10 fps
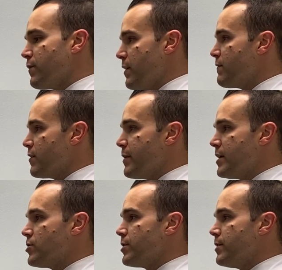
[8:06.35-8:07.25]
for
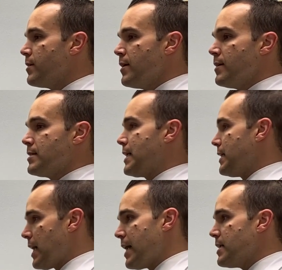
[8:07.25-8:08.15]
inflammation,
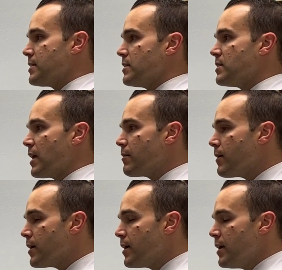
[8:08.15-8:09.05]
tendonitis,
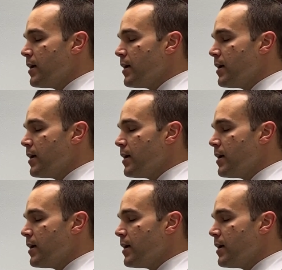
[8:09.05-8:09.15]
etc.